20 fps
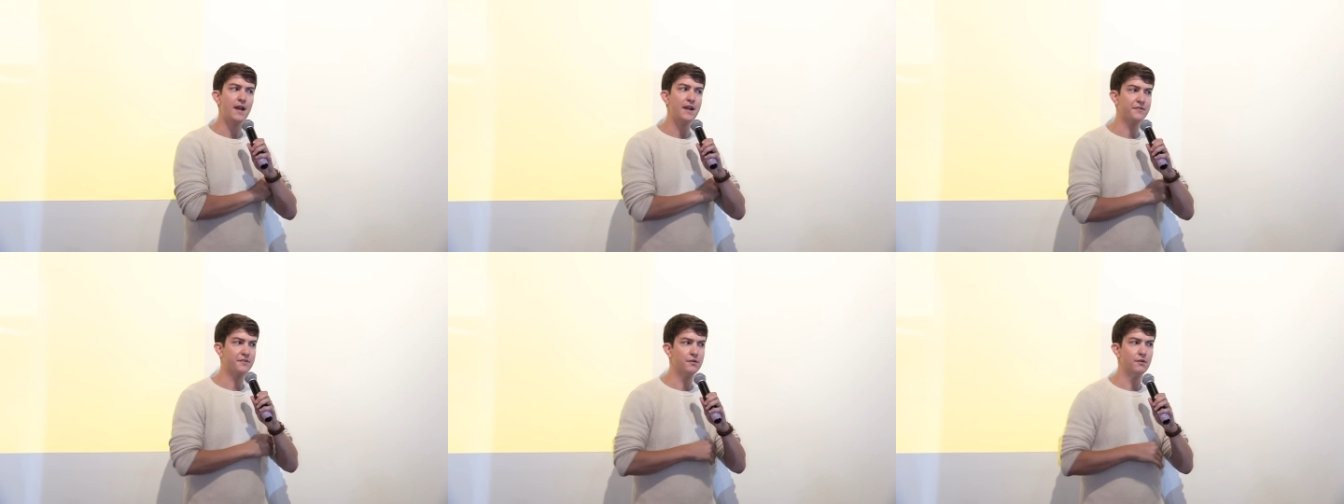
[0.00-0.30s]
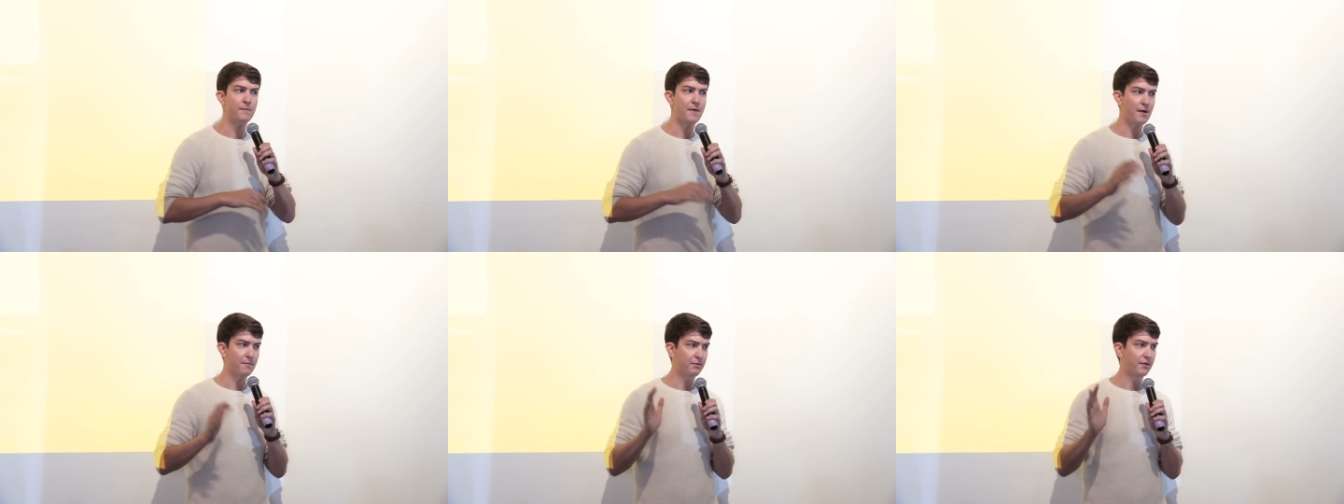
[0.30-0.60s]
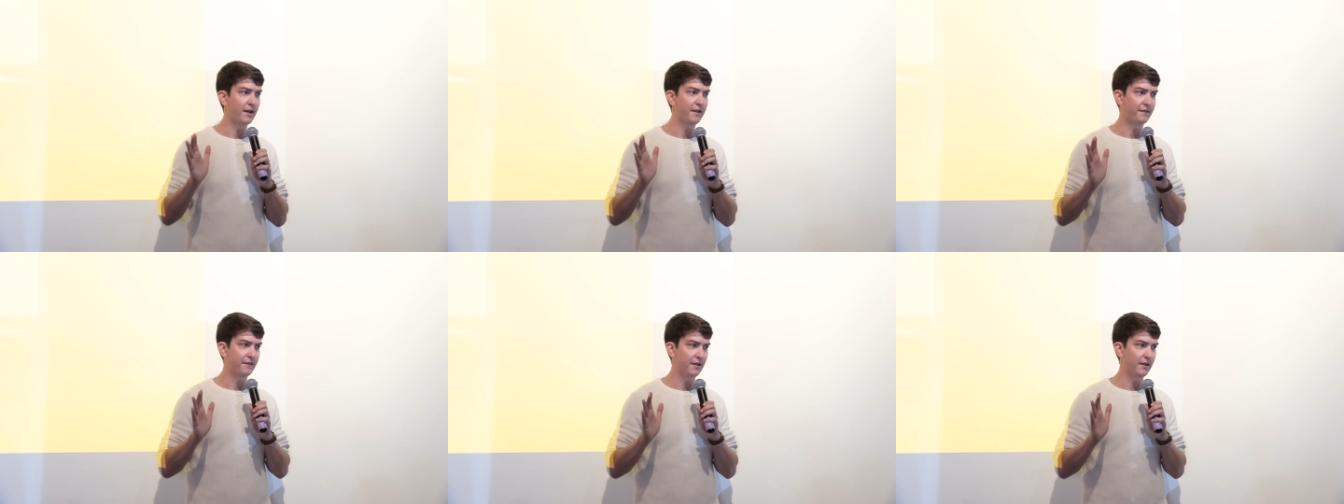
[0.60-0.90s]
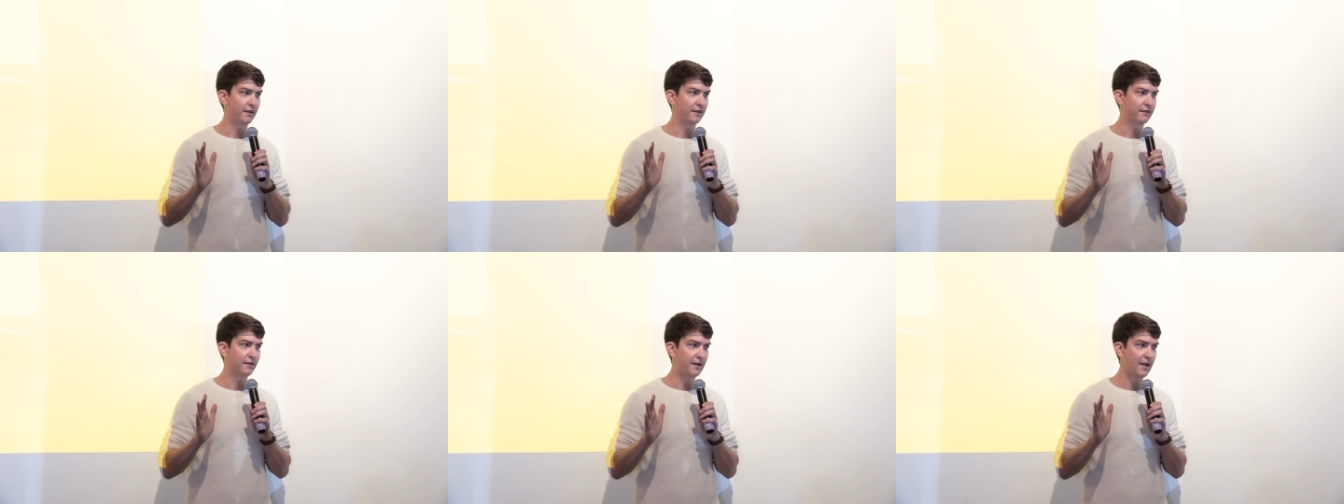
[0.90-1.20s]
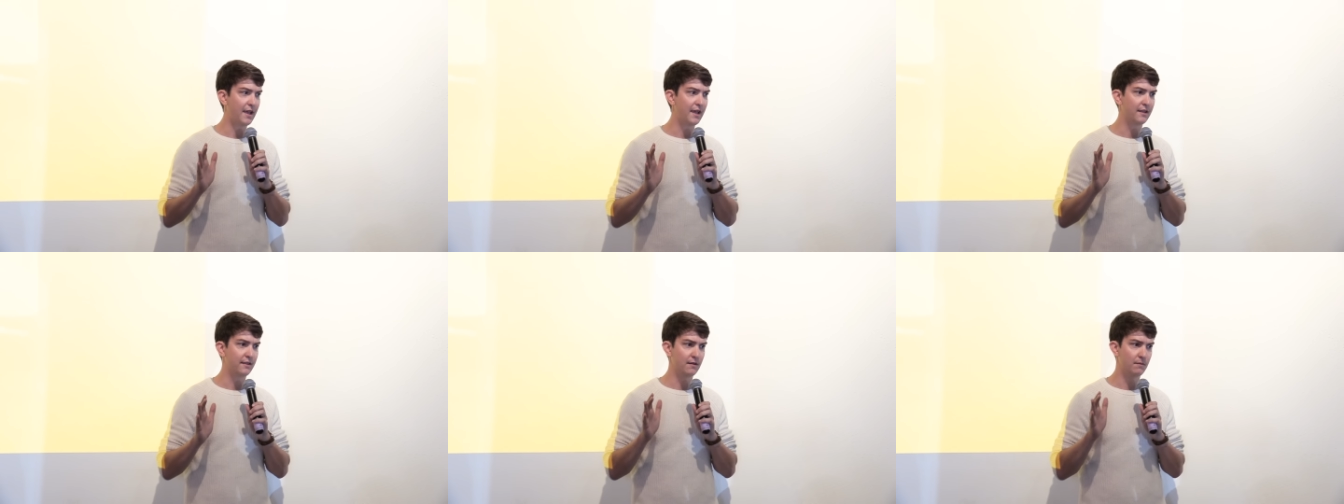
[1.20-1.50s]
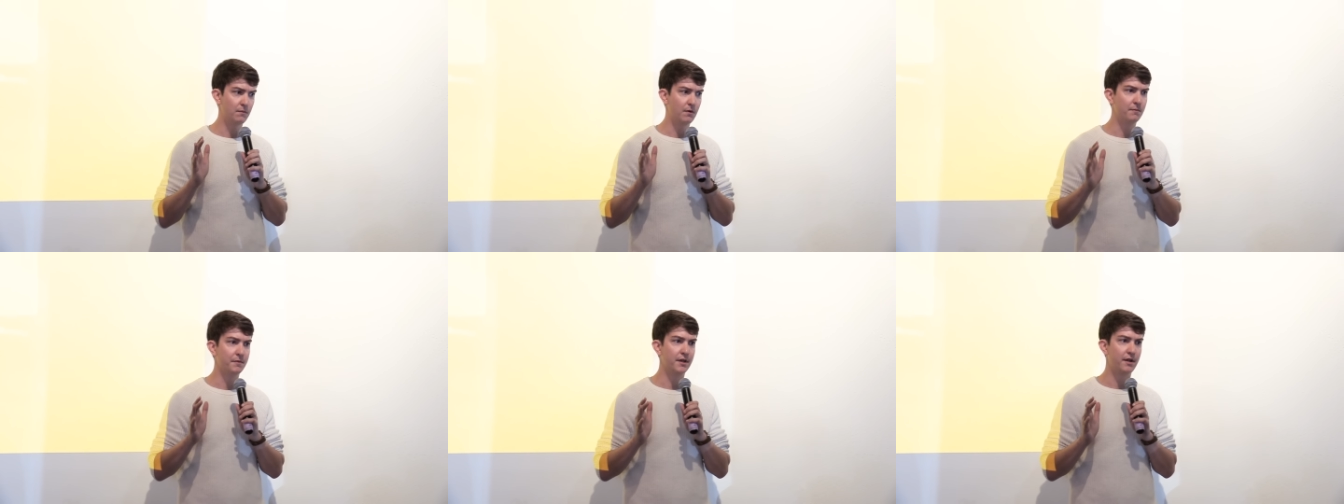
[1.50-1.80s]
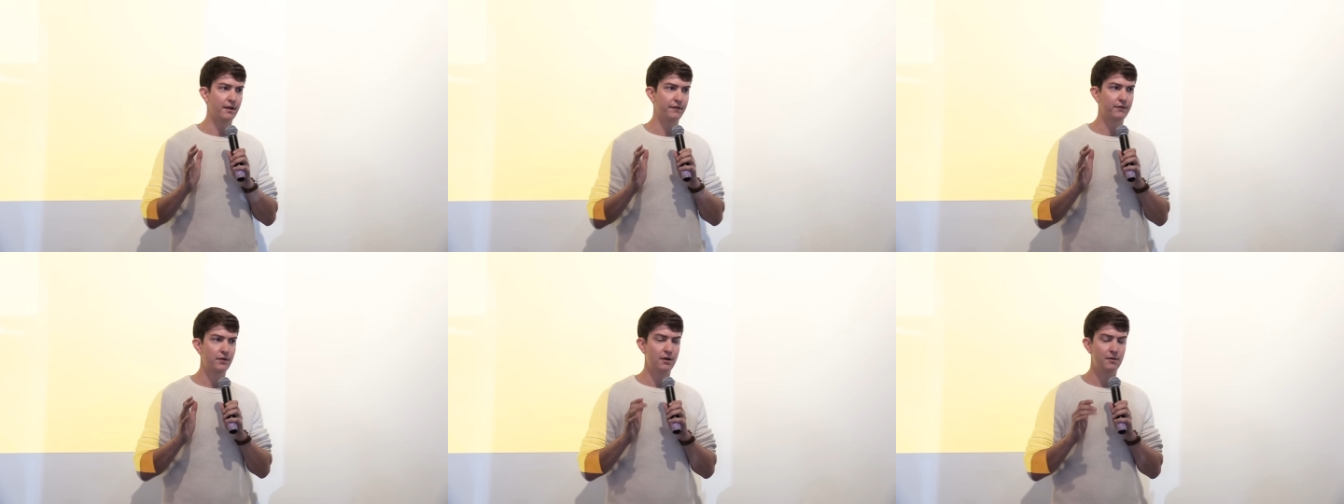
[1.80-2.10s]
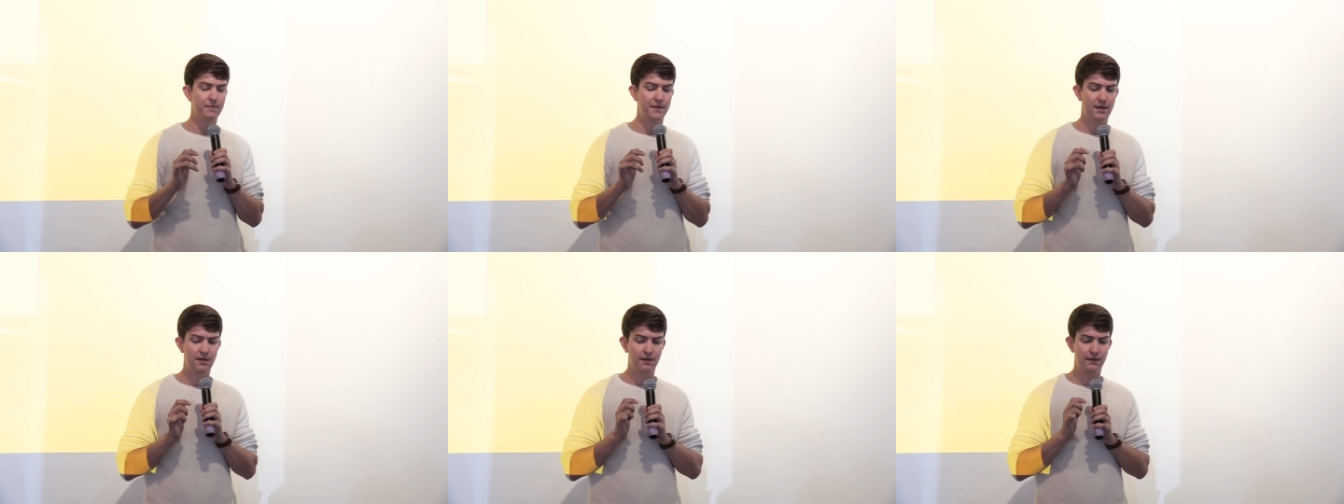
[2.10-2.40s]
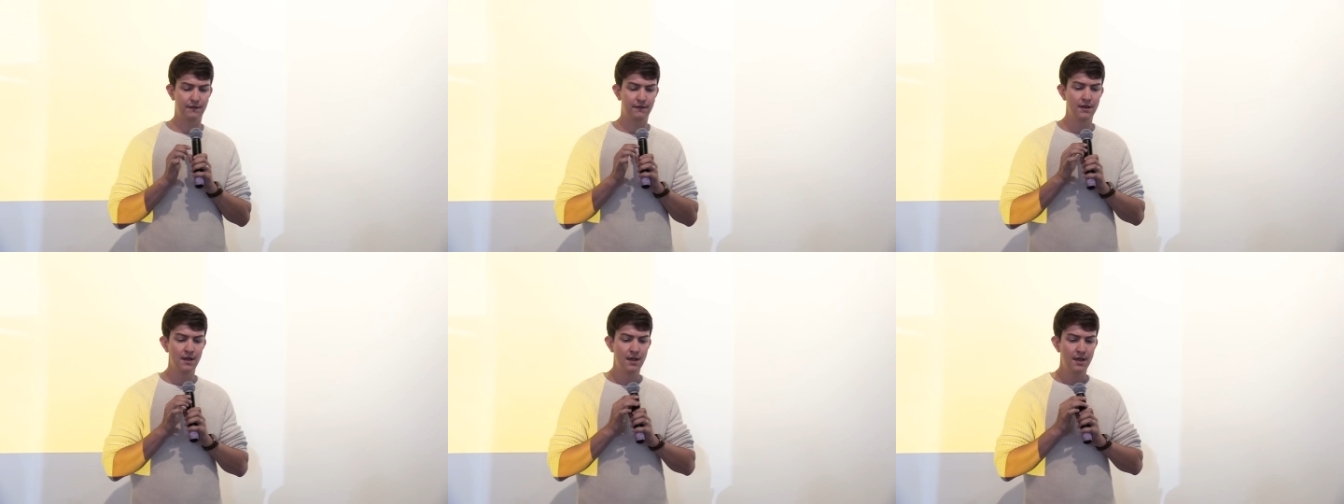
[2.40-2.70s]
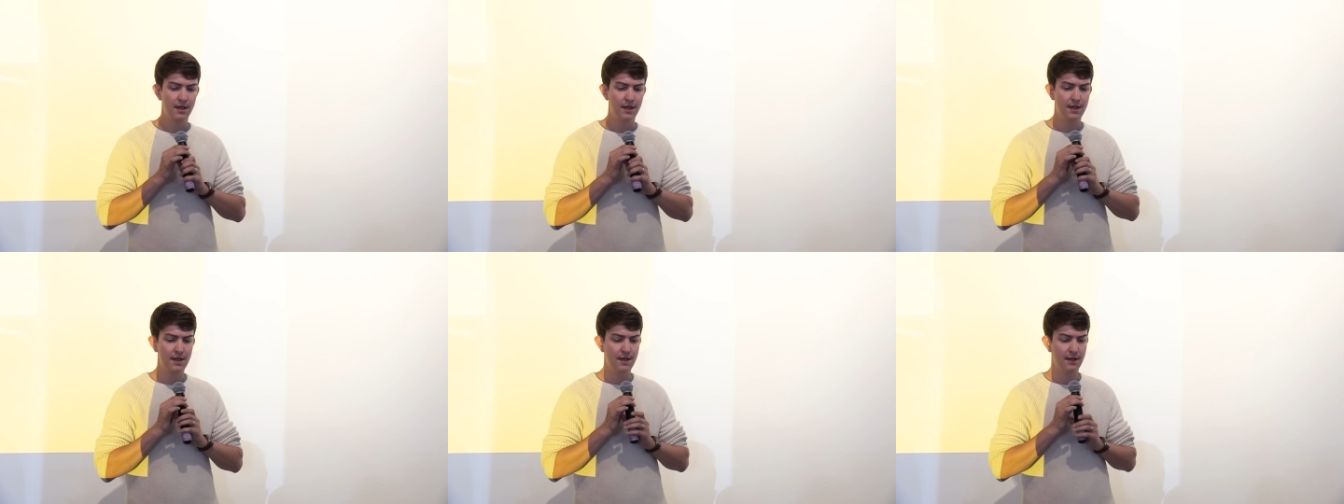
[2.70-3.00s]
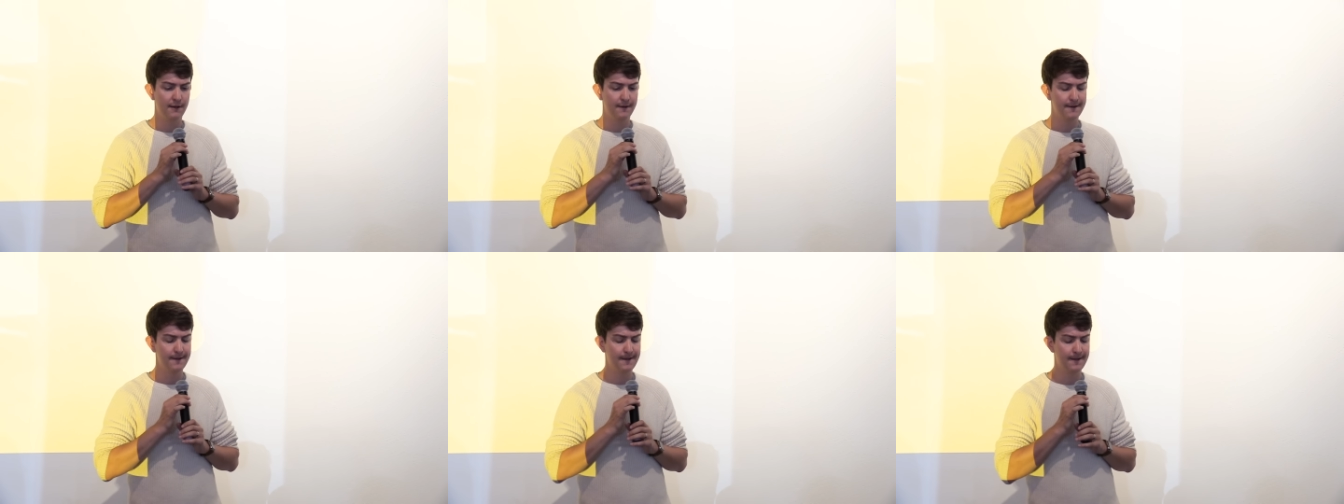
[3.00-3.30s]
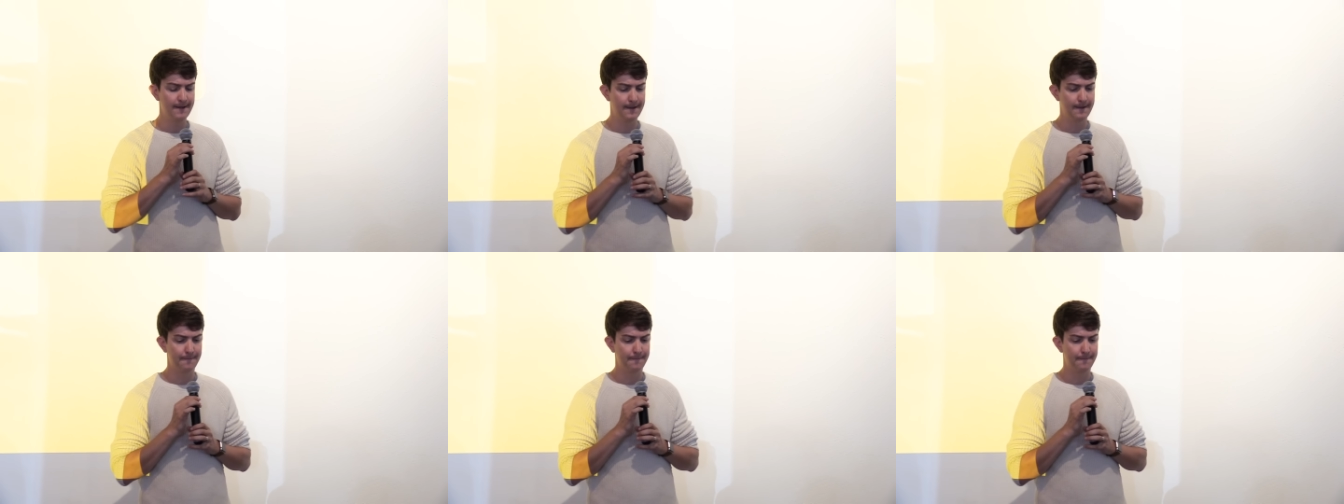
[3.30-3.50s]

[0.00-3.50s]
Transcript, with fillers: rational about pricing today than when we got started, because in